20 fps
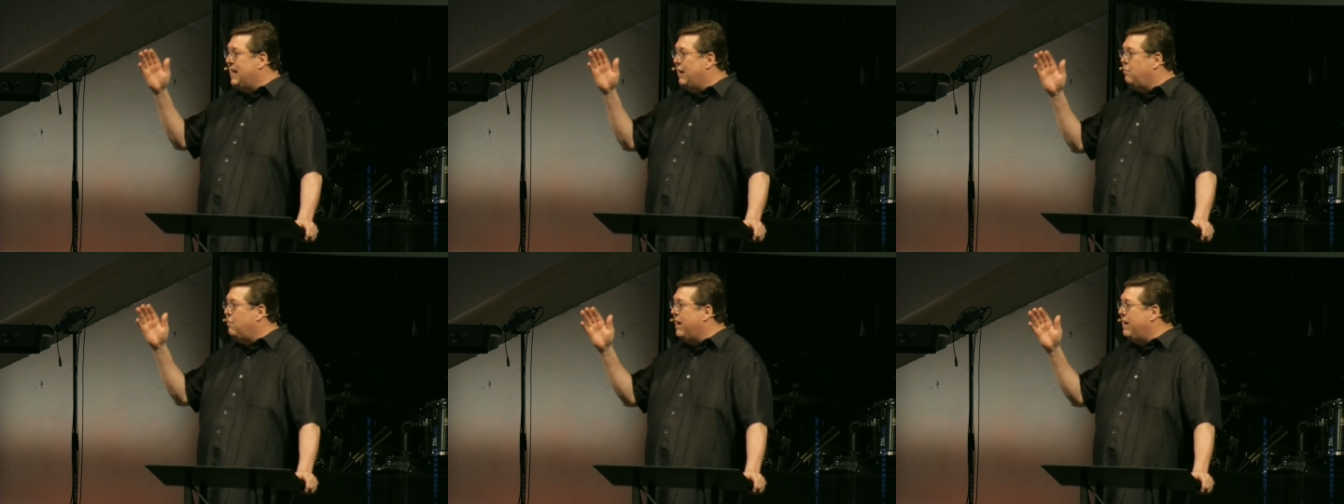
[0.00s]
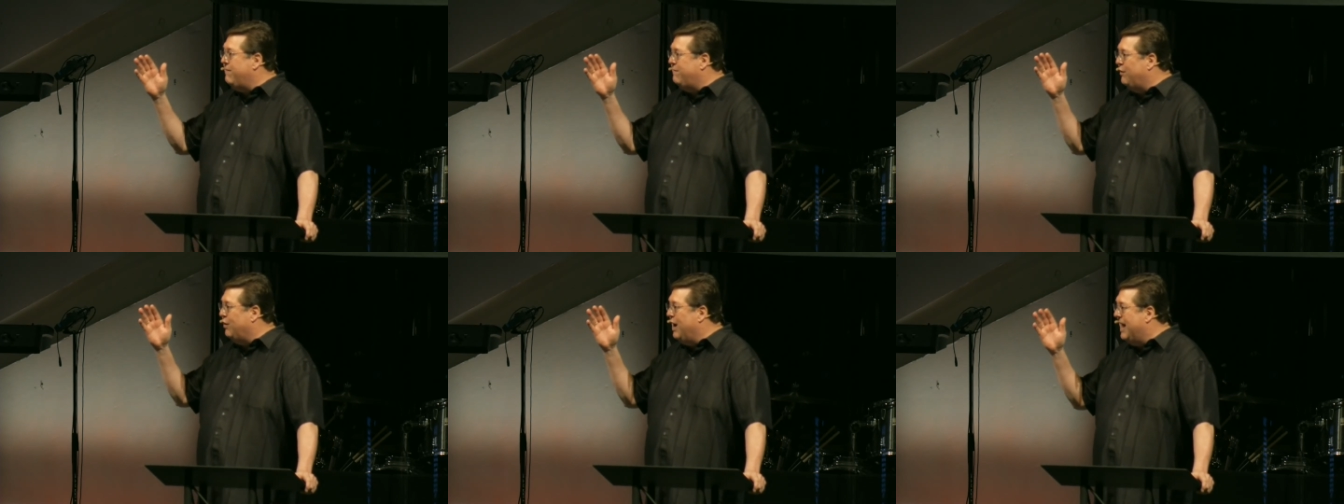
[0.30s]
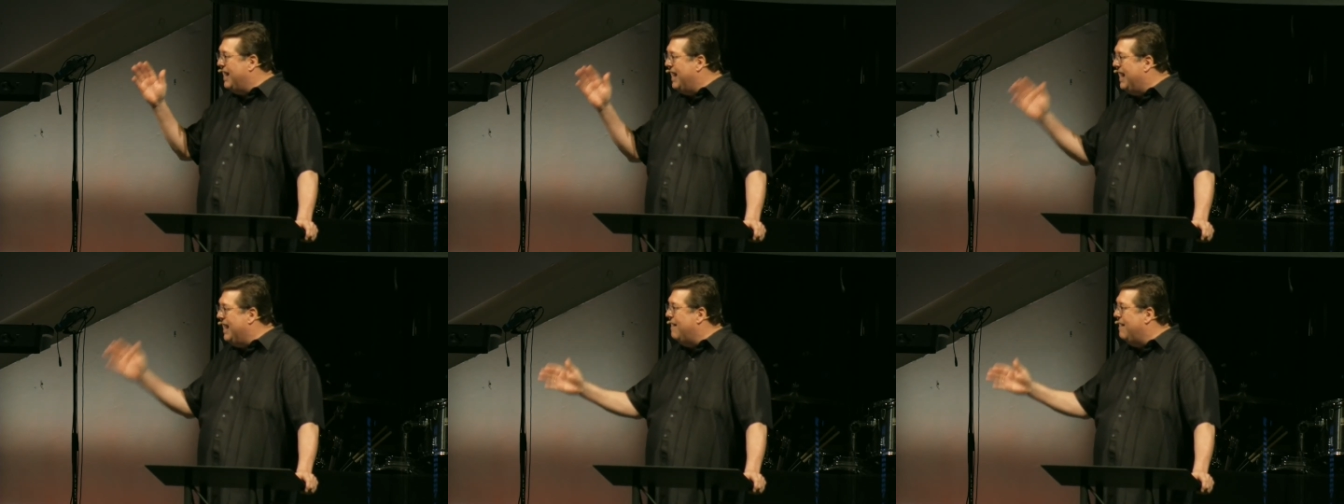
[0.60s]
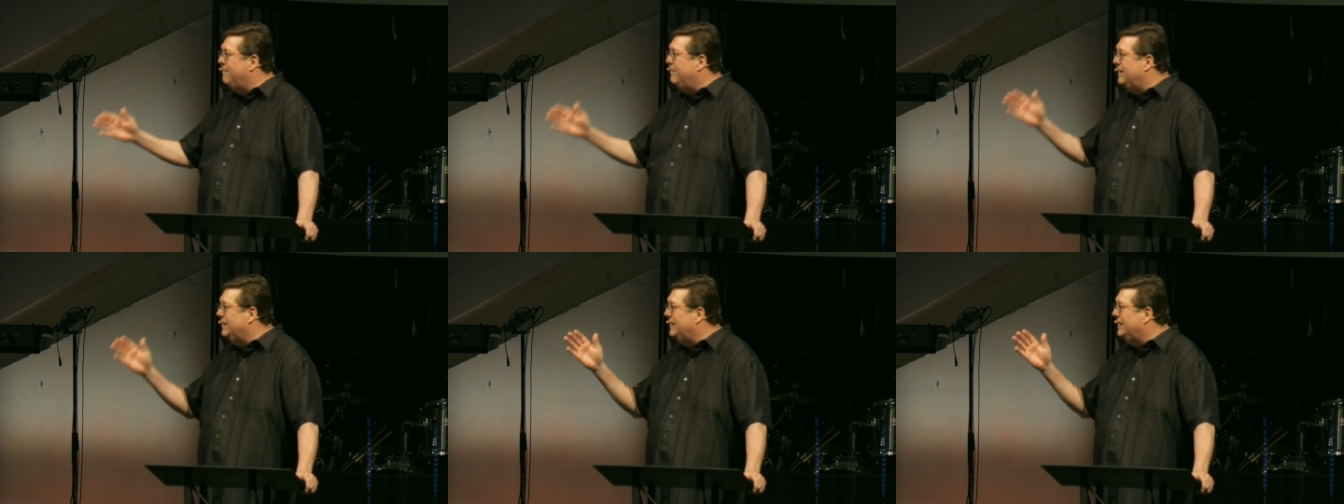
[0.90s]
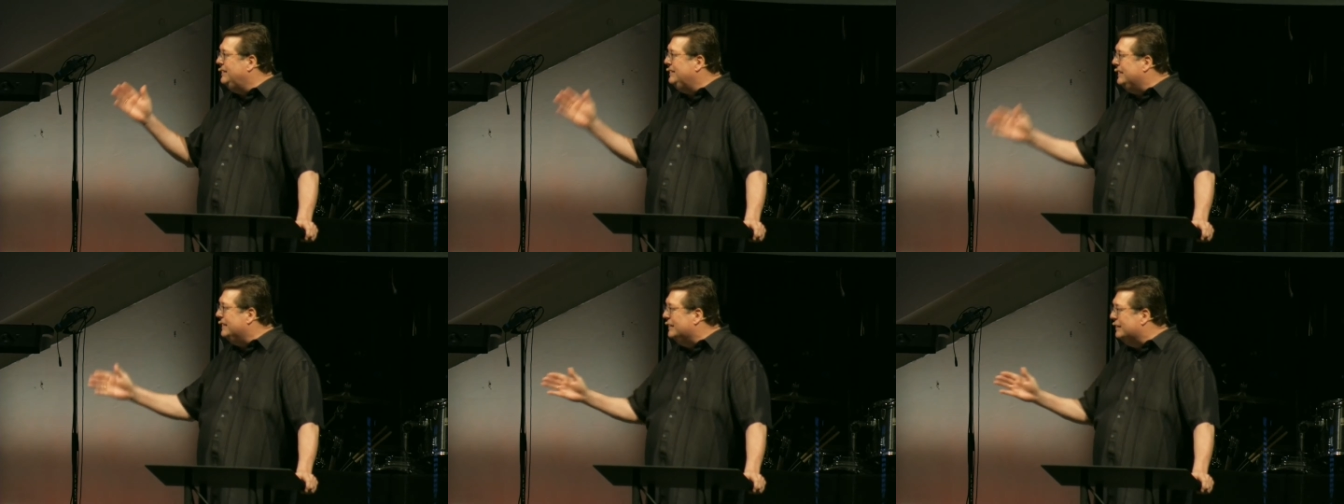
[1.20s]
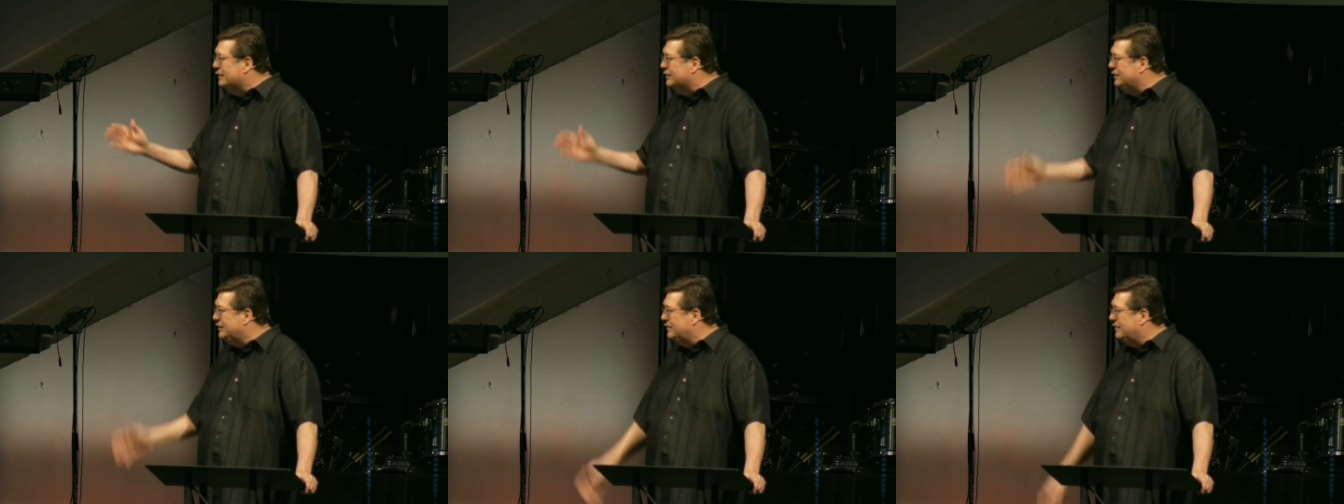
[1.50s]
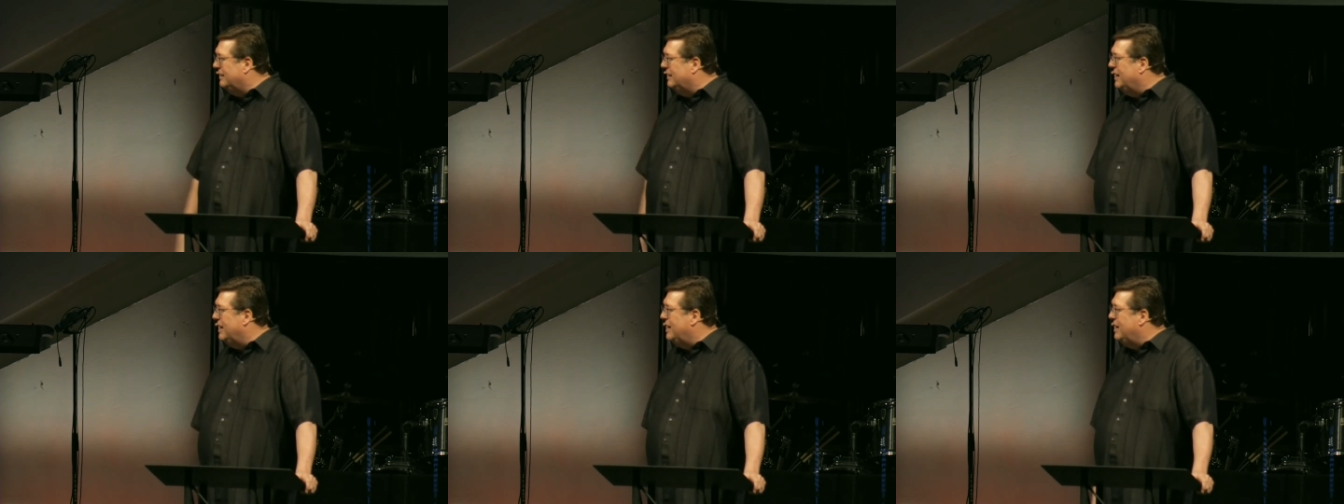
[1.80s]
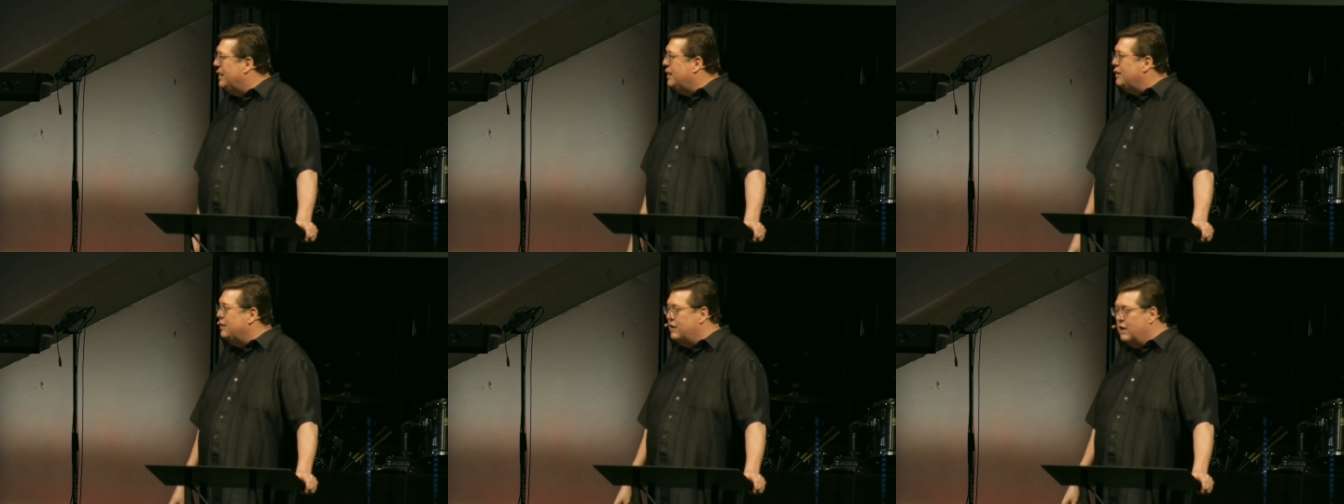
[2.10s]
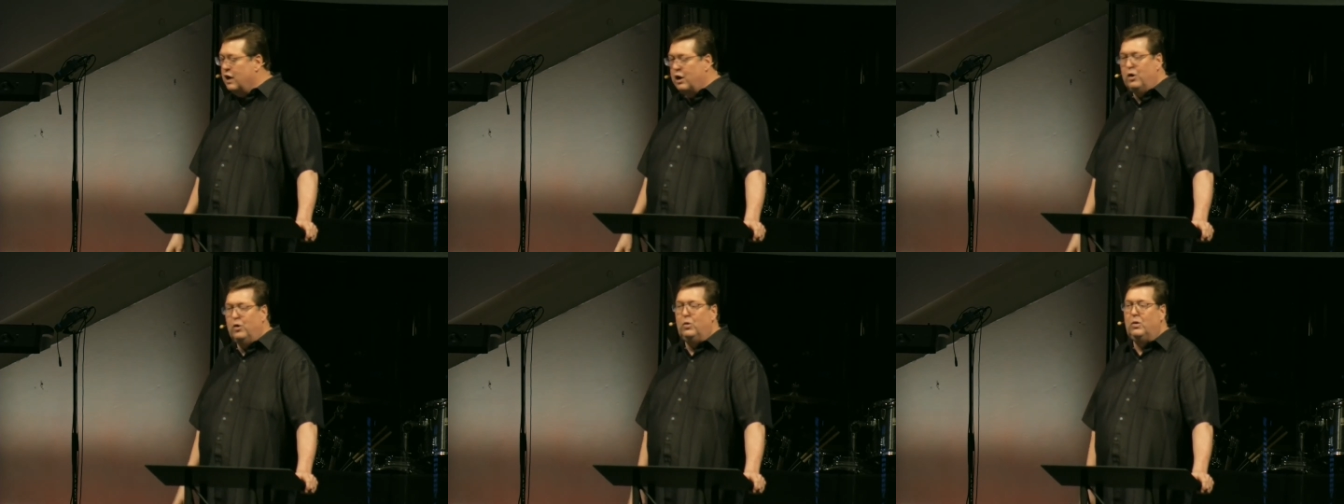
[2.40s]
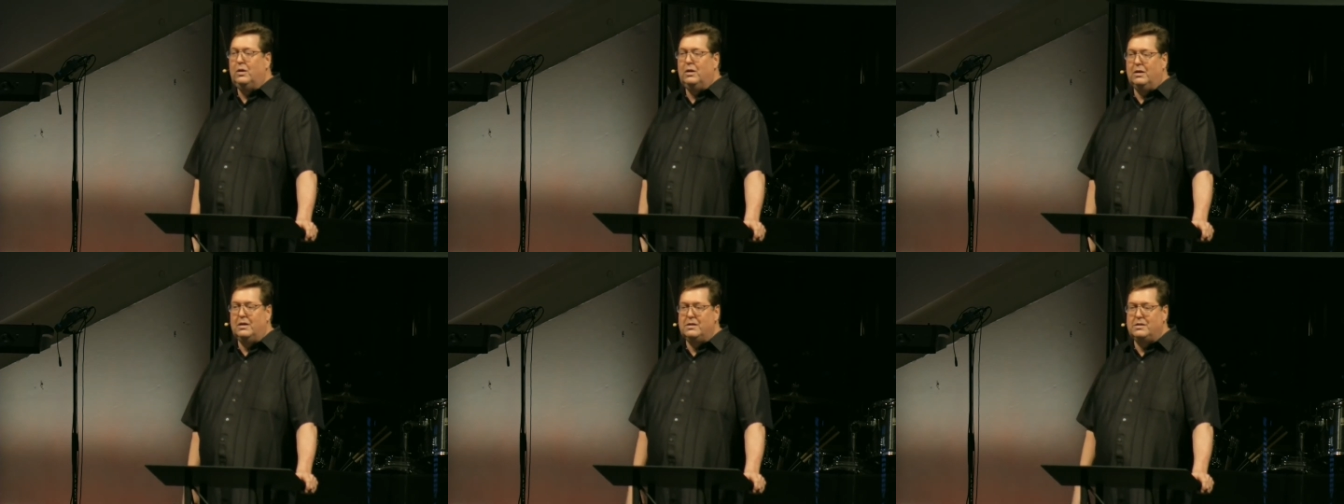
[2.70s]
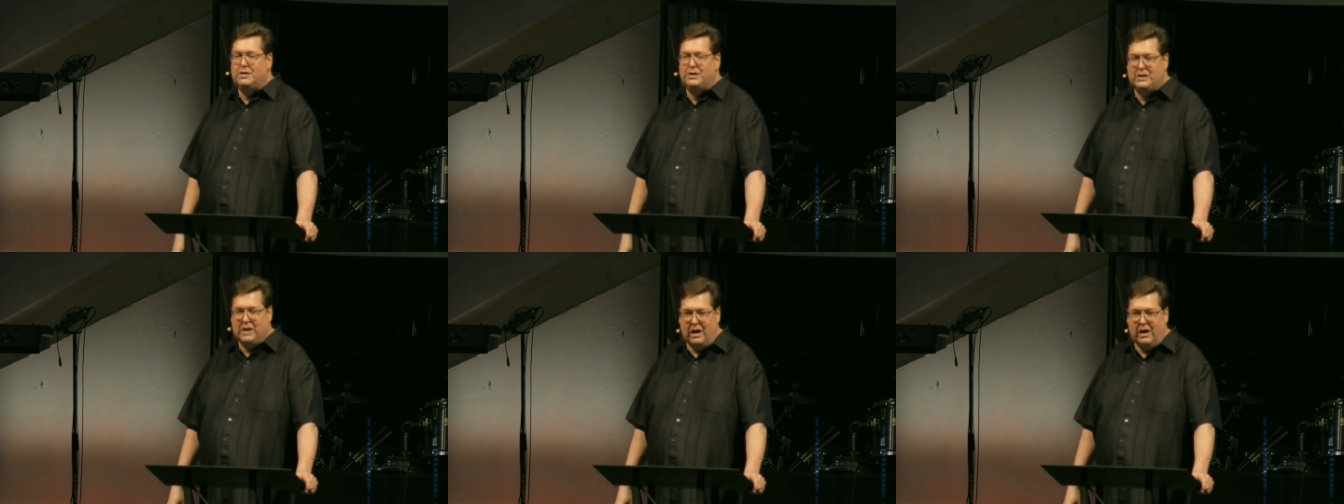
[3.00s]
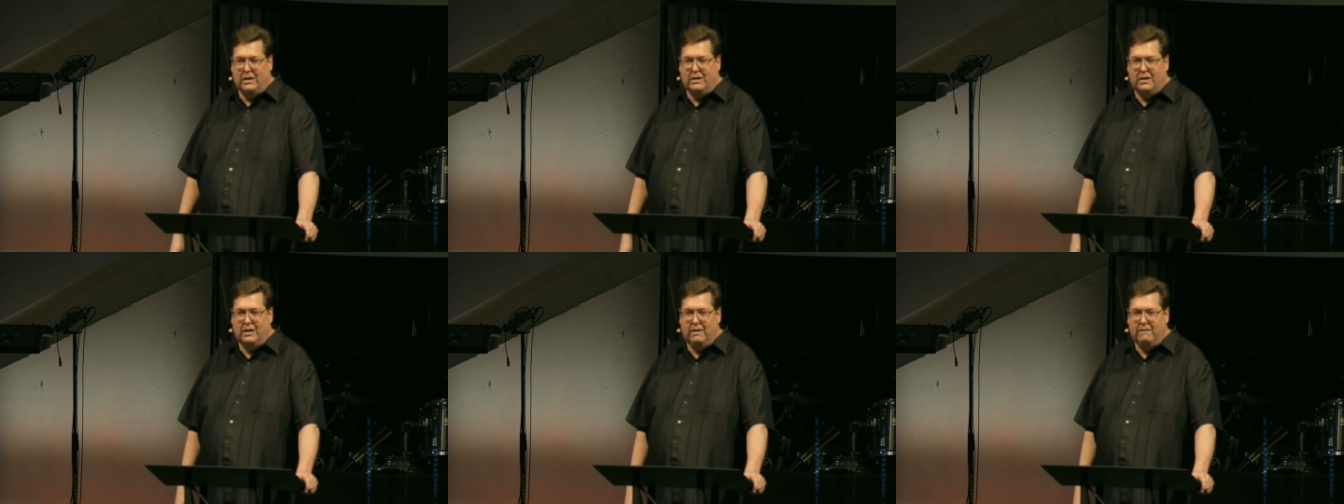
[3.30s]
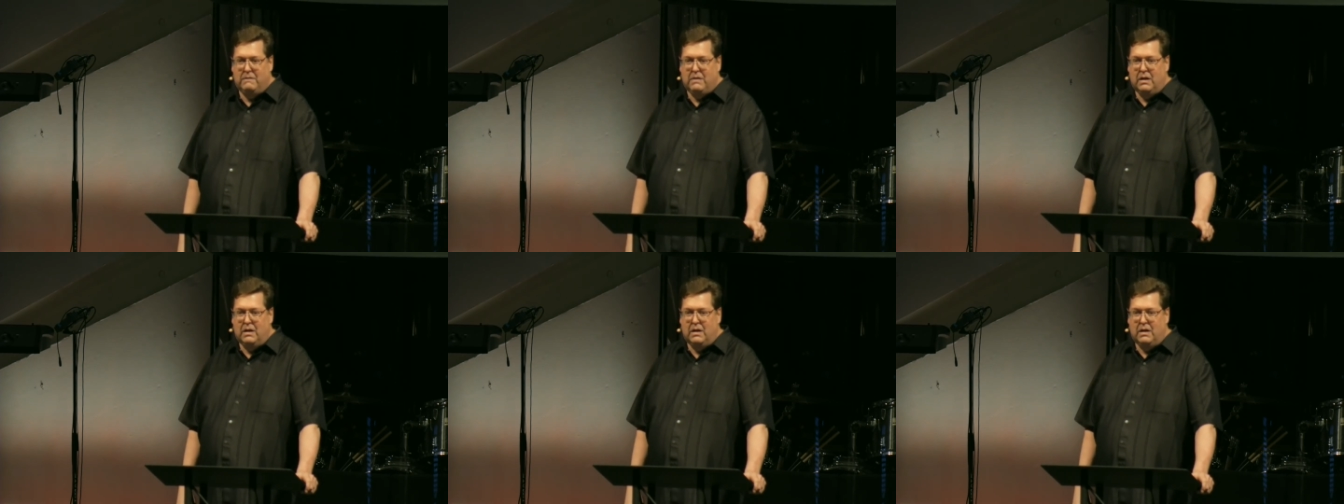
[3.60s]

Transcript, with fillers: they wait for 11 years. No son.